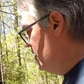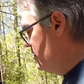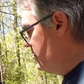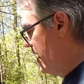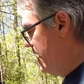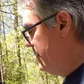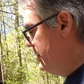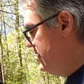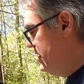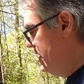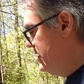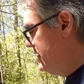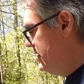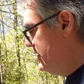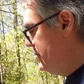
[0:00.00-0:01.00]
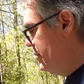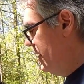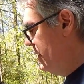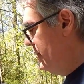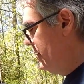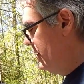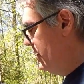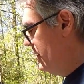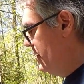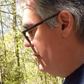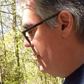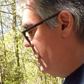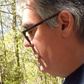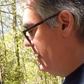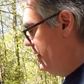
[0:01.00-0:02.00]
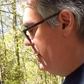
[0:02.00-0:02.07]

to try to adjust this, play with it a little bit.